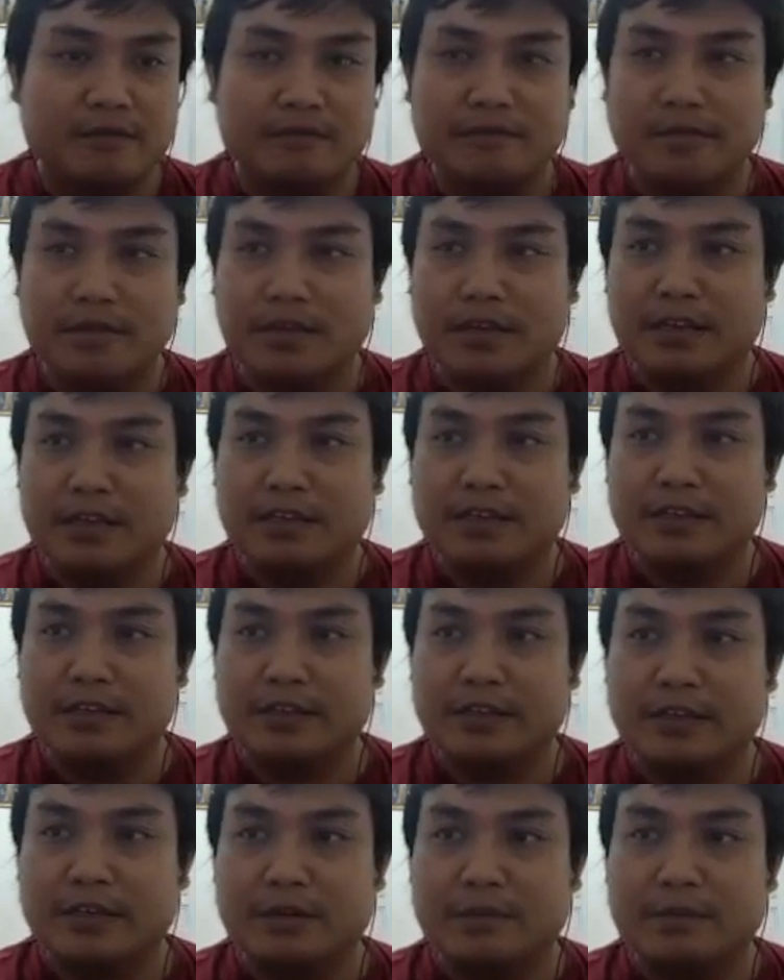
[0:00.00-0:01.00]
with
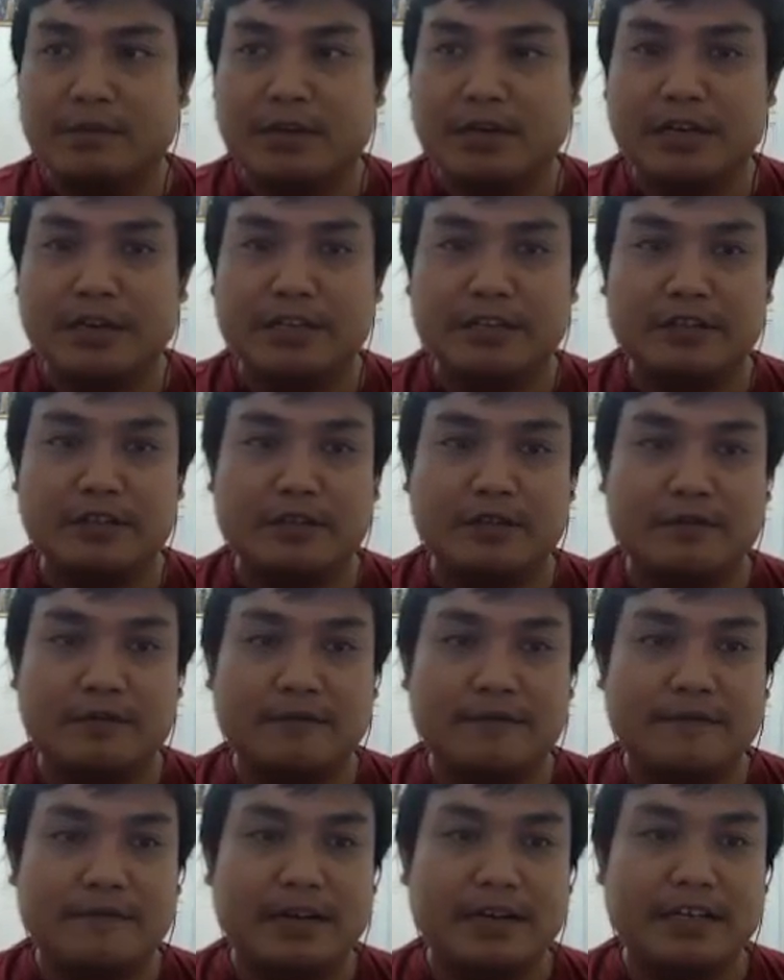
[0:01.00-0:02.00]
some custom
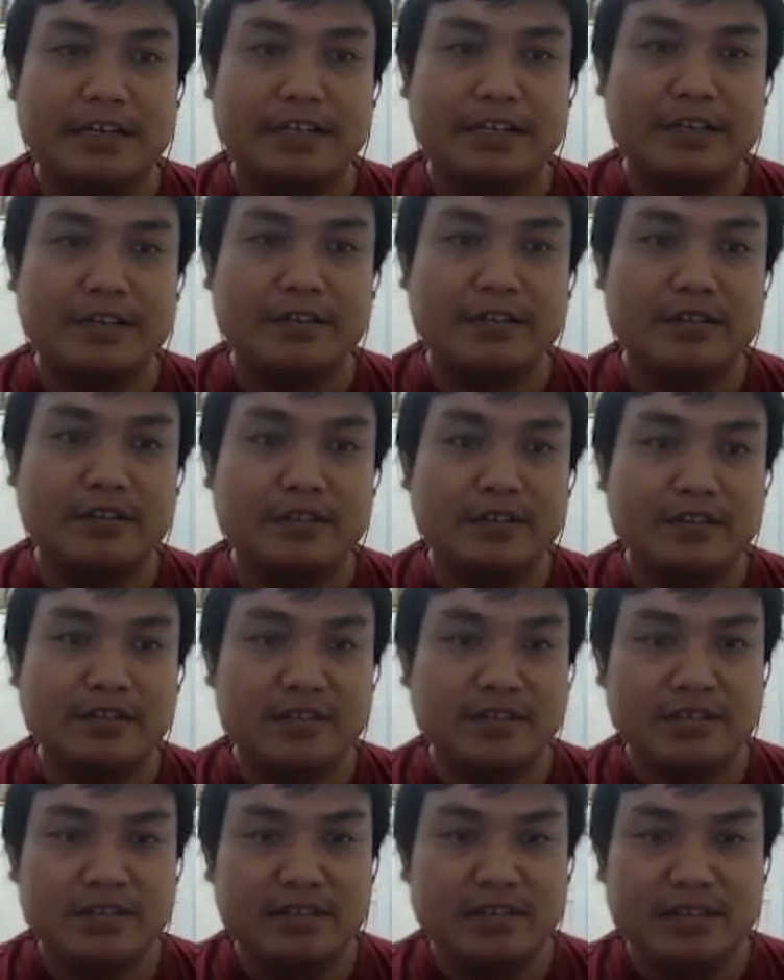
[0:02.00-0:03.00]
function.
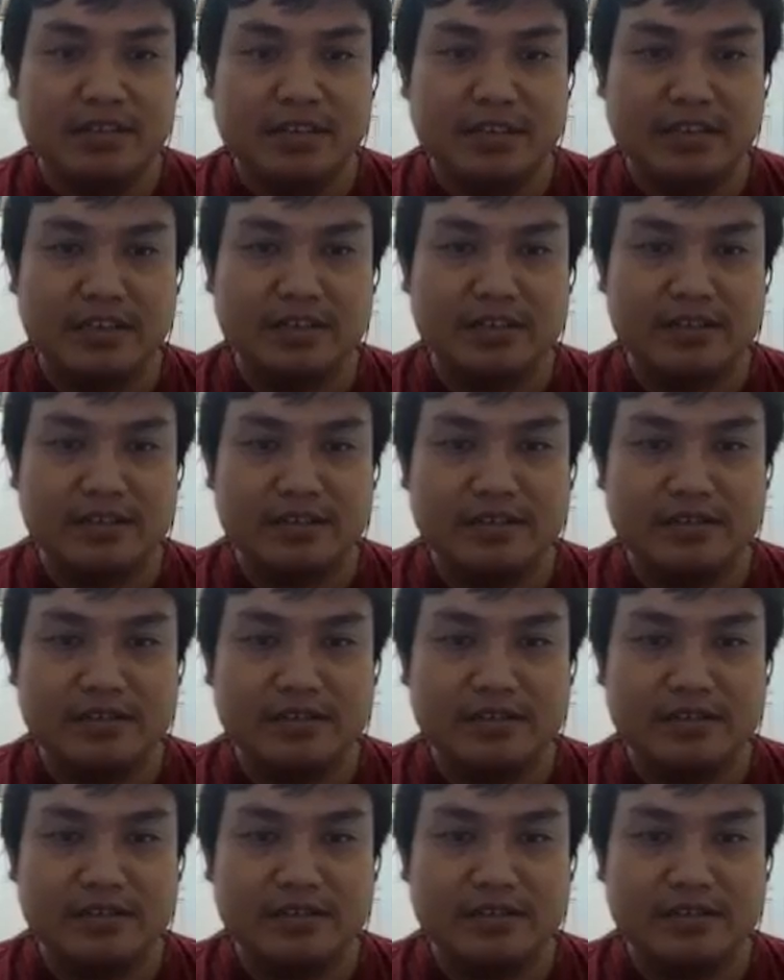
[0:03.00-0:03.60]
Here